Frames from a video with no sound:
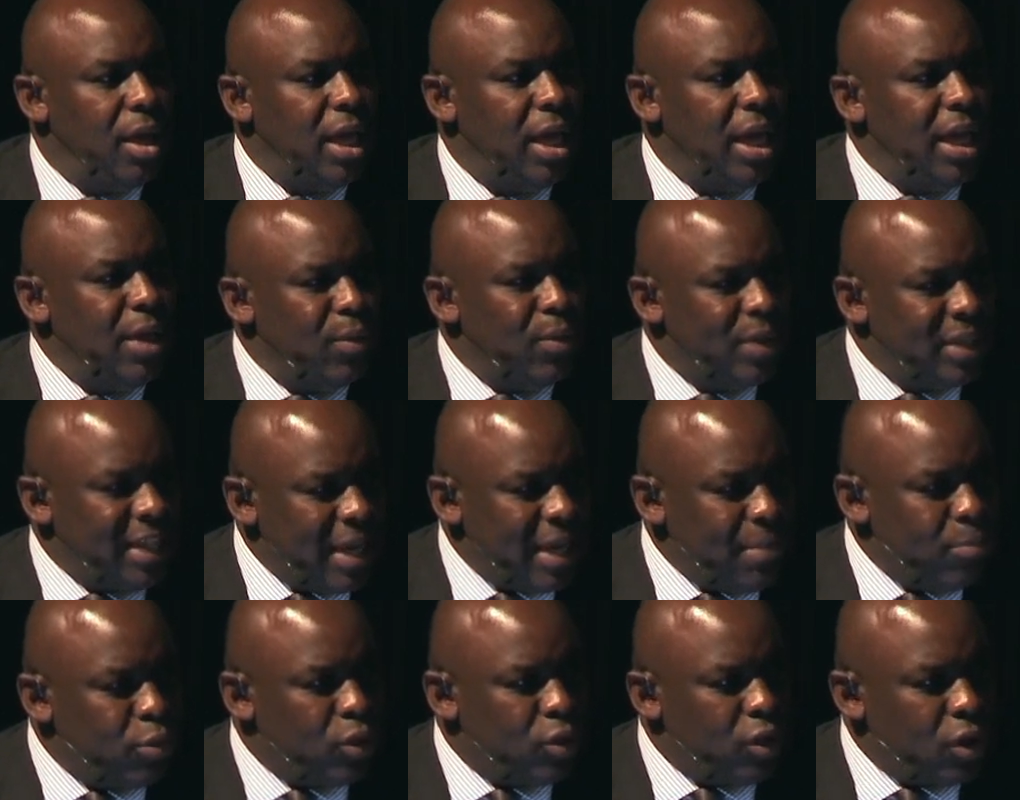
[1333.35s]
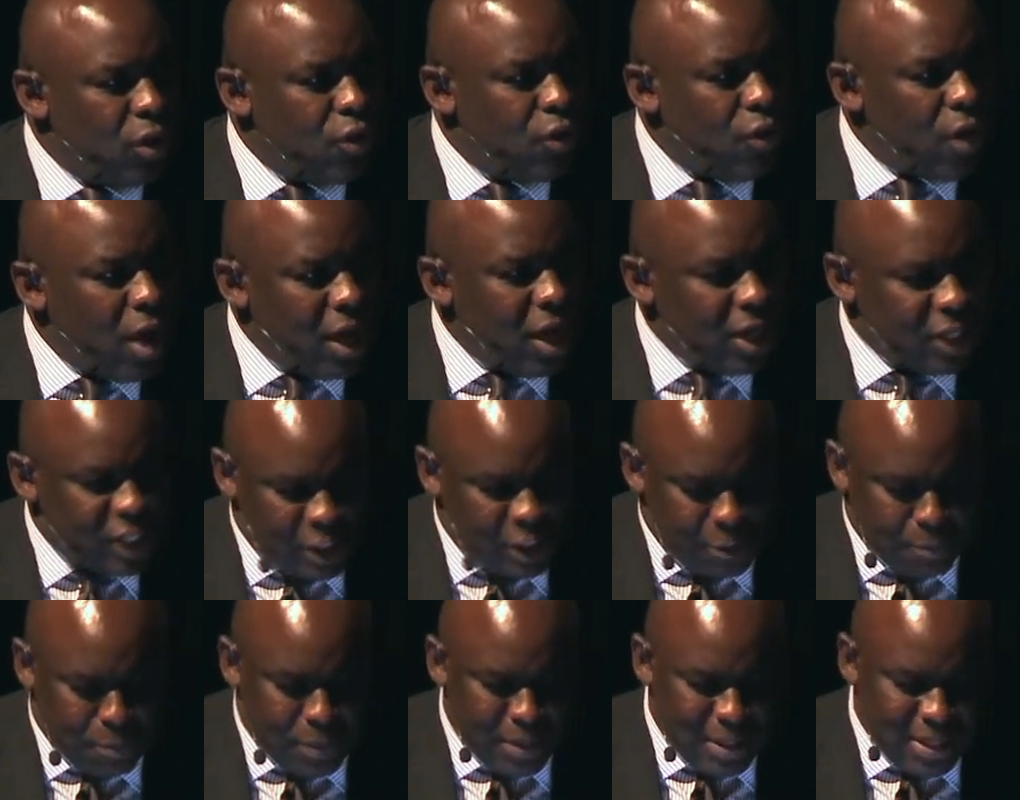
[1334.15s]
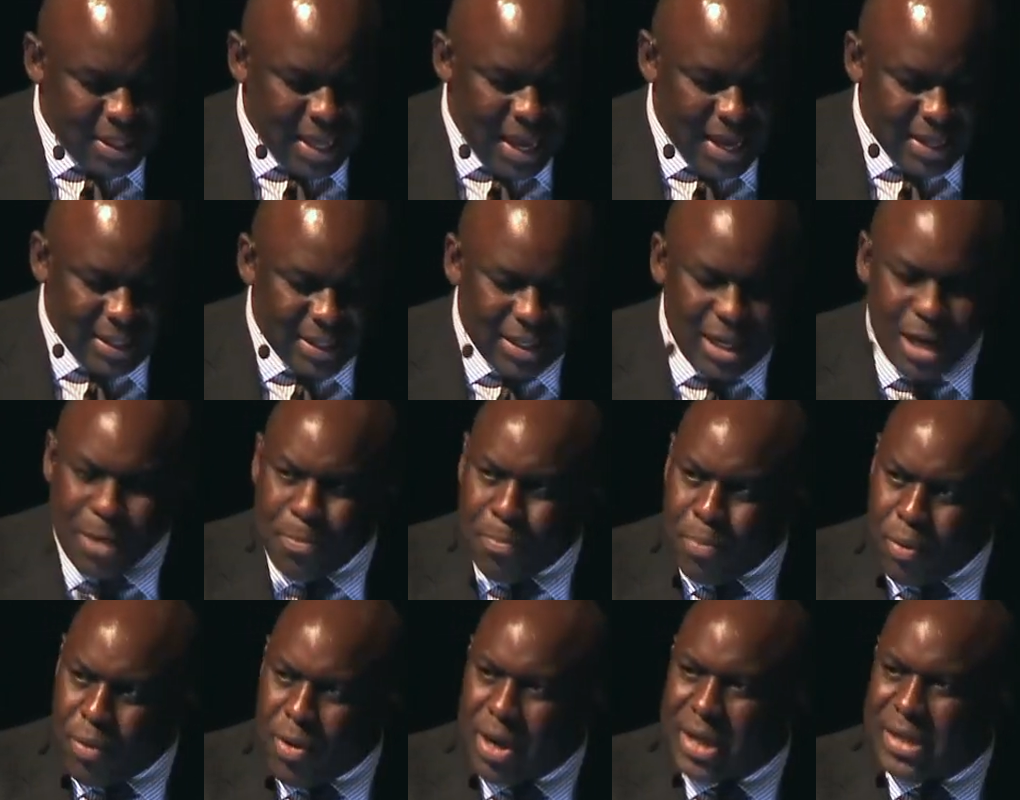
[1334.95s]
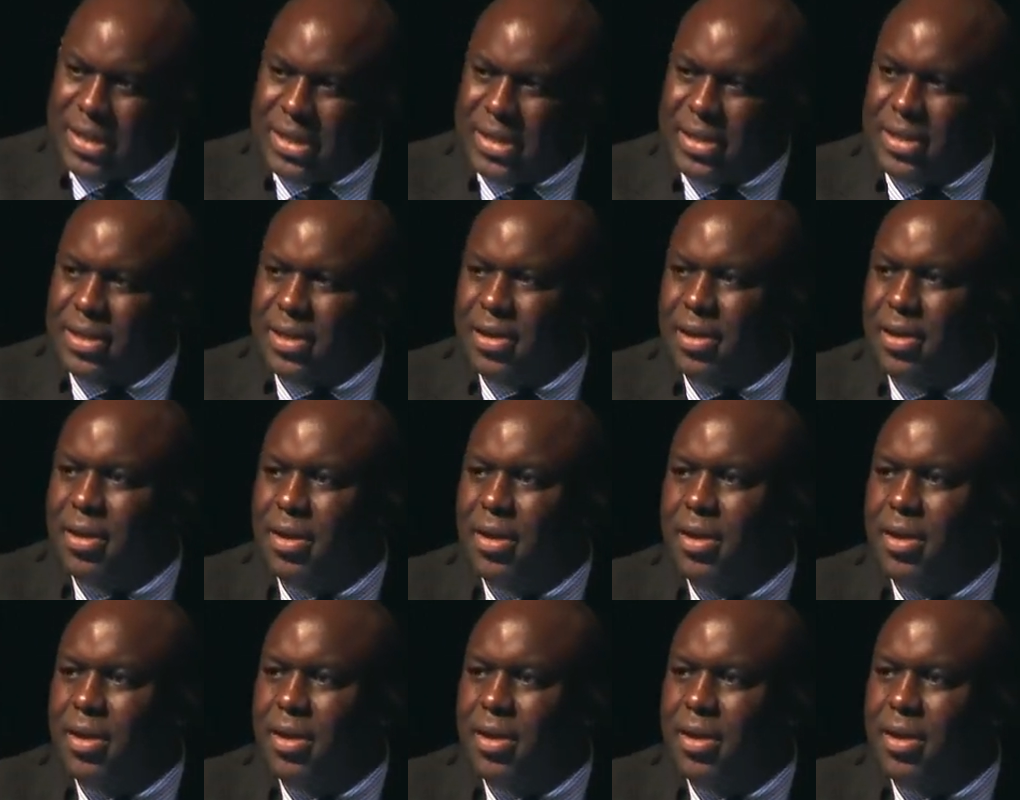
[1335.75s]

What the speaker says: He was able to grasp that oppressed